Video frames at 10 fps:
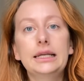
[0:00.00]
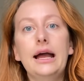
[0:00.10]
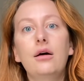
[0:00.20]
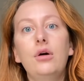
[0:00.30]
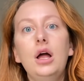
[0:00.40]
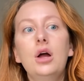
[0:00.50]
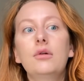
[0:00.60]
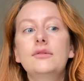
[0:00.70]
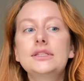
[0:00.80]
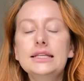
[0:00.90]
Now,
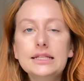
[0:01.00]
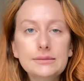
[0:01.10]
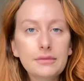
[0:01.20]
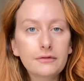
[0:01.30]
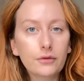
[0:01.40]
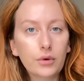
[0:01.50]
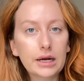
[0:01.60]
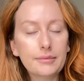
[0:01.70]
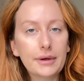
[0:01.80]
we've seen this before,